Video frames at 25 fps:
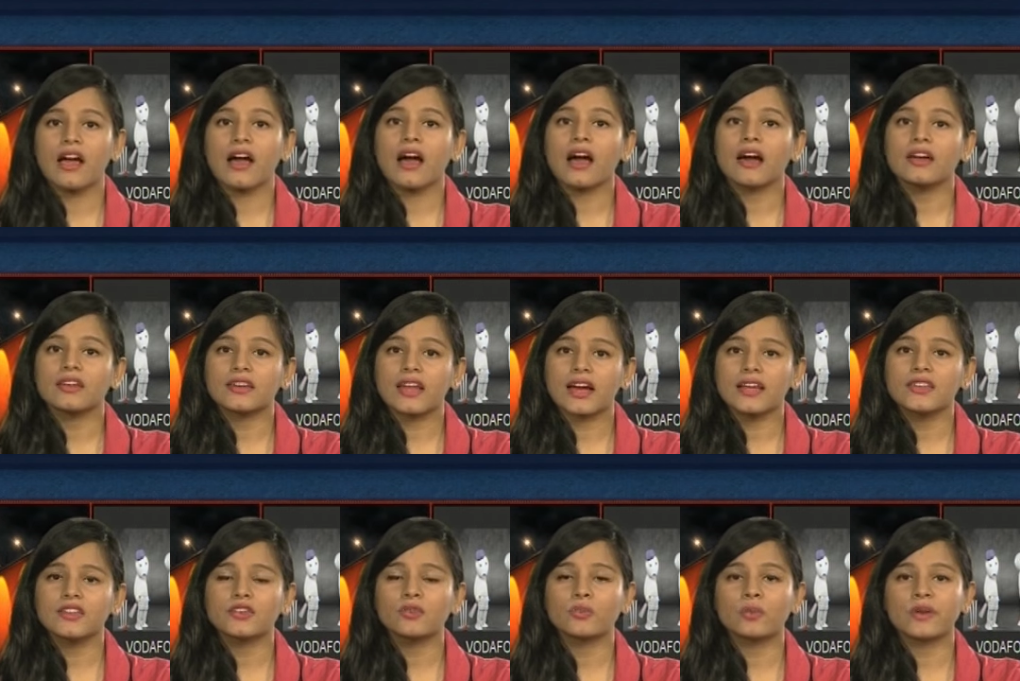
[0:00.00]

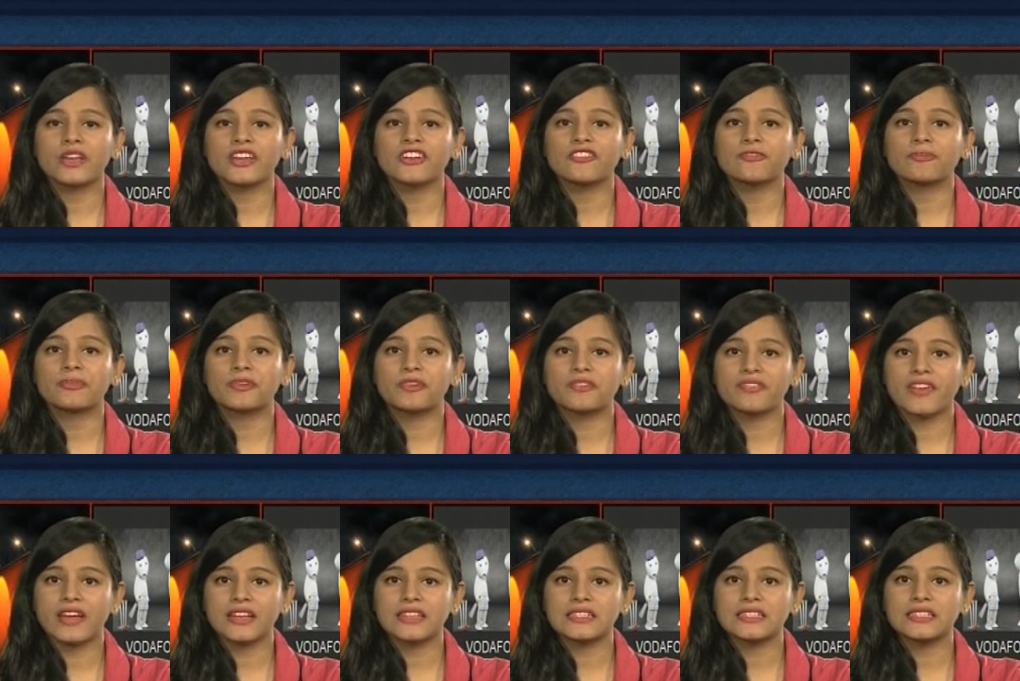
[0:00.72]
Another way of
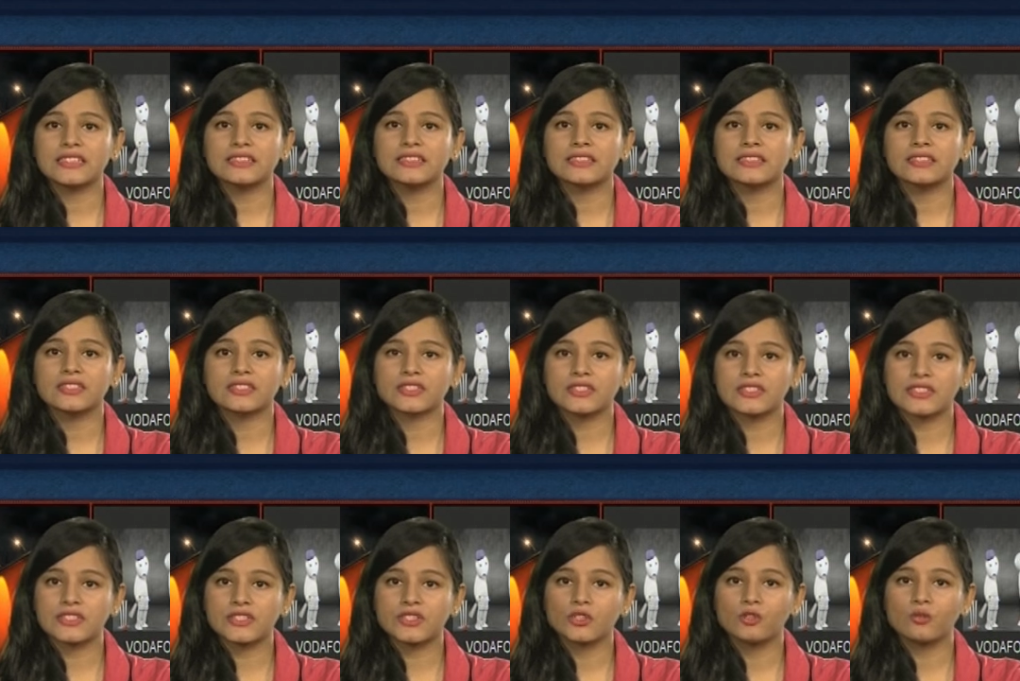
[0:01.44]
preventing the
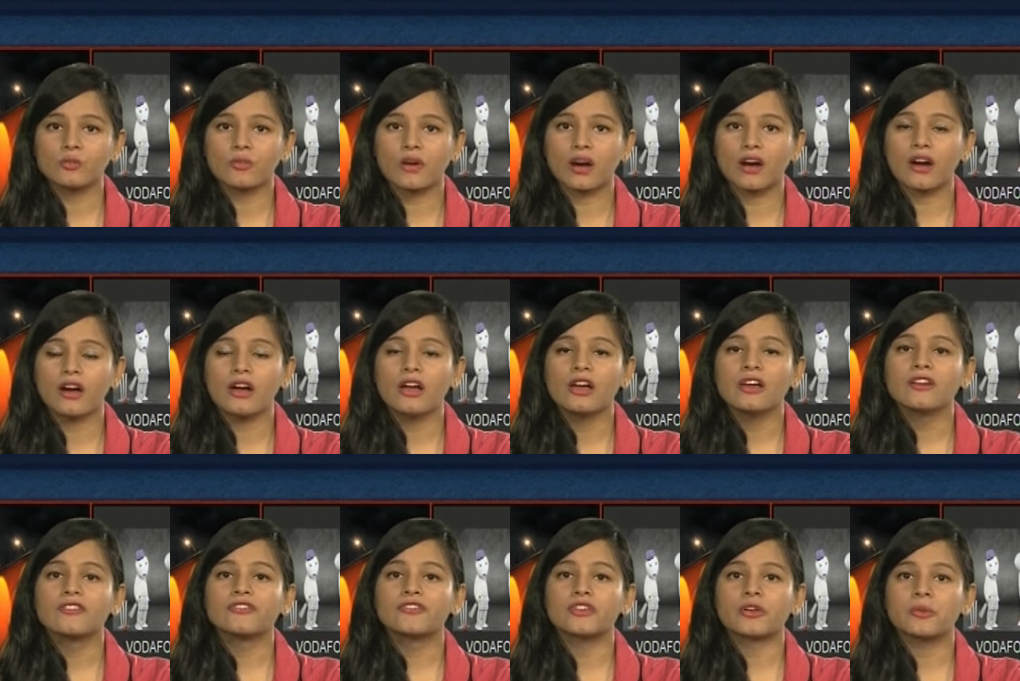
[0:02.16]
consumer
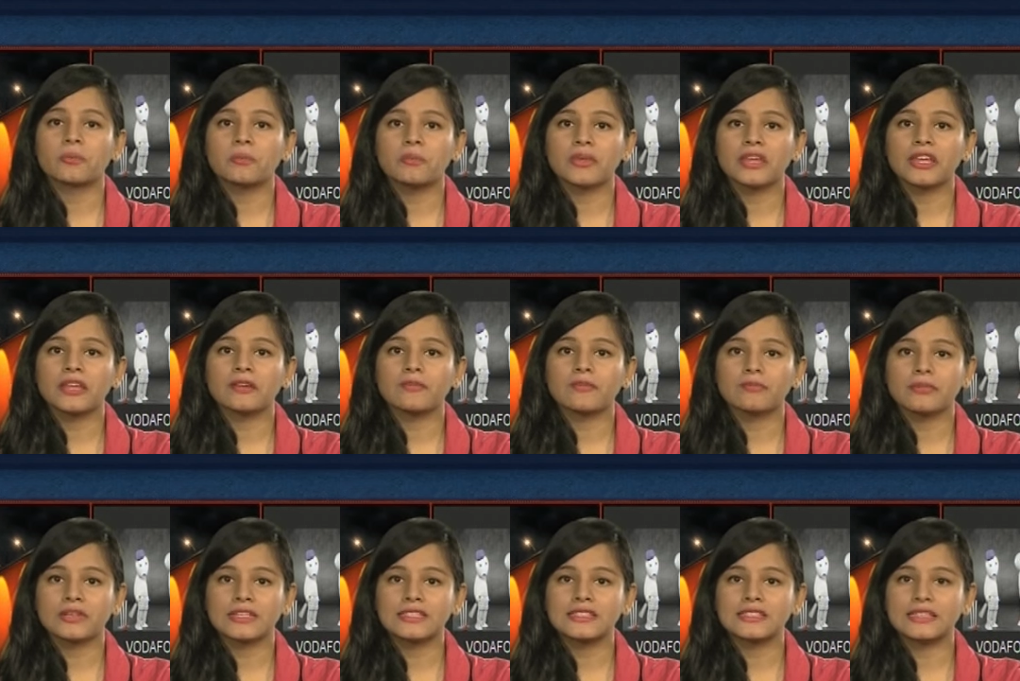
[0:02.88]
from being
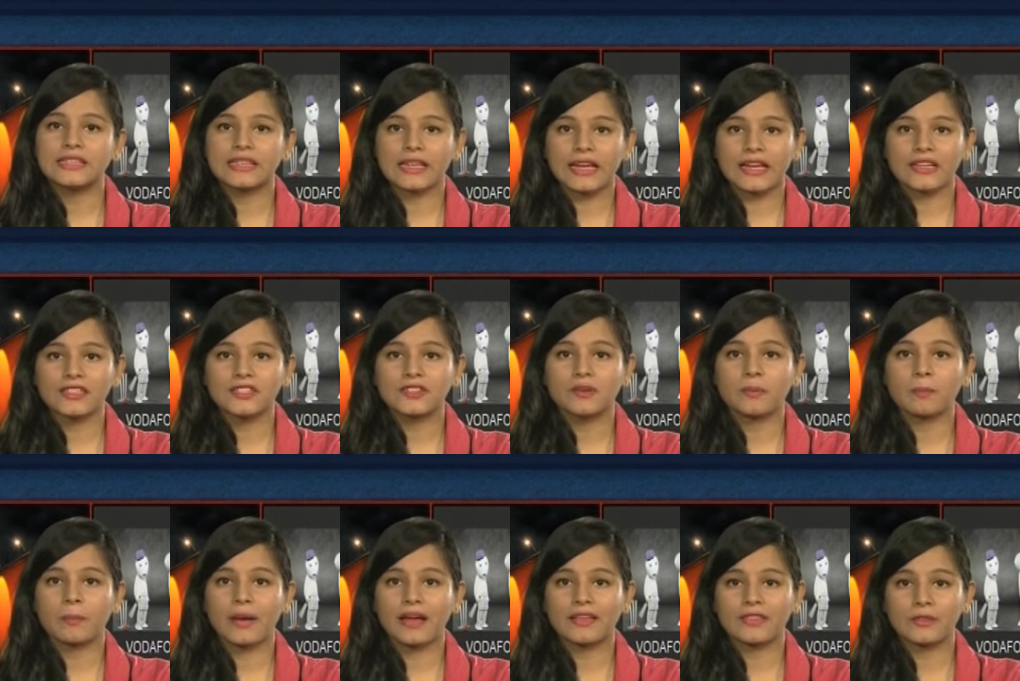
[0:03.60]
misled
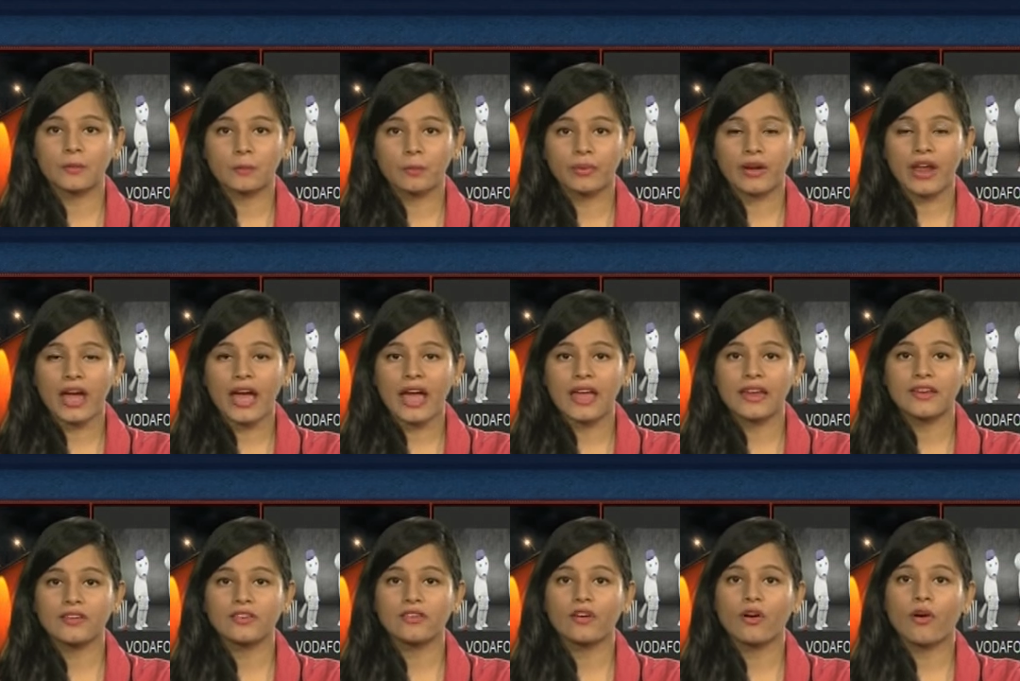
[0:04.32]
by the
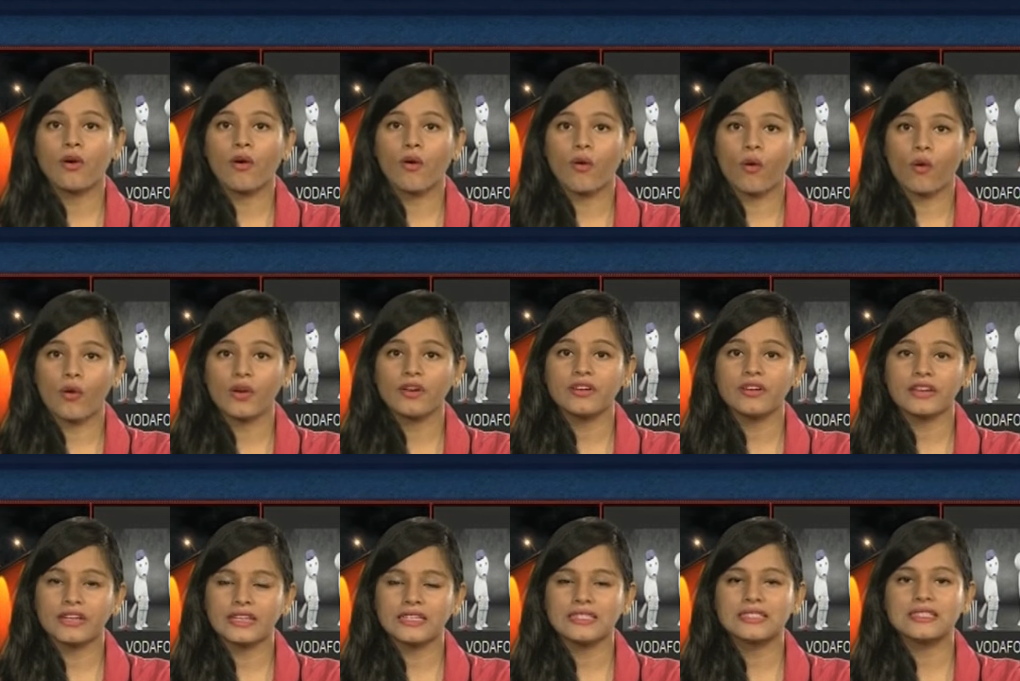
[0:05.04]
brand or
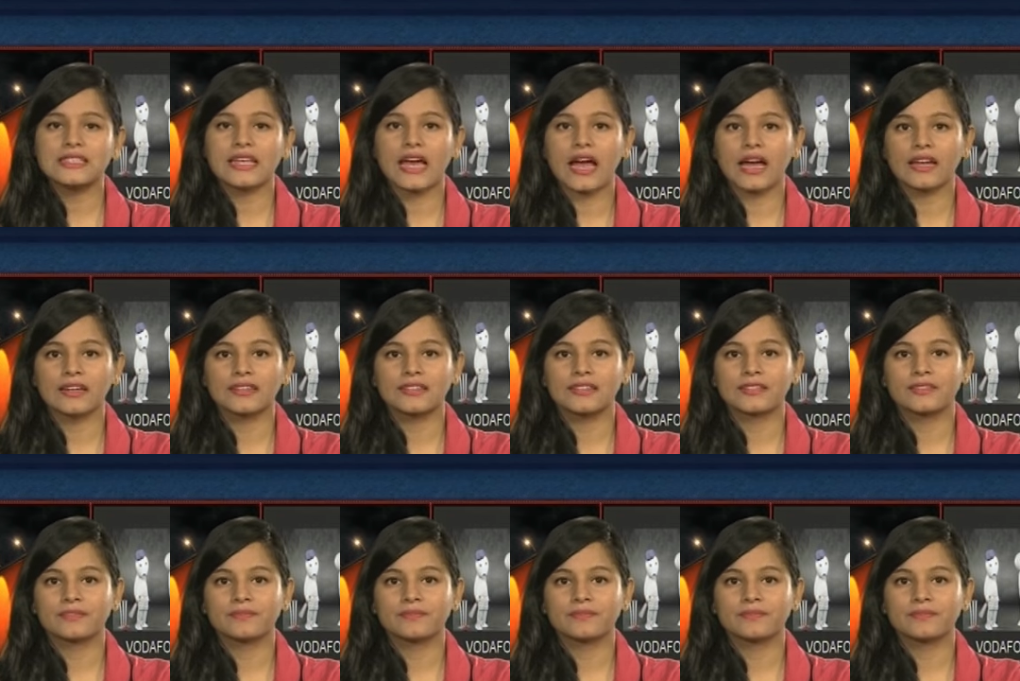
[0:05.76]
its ad.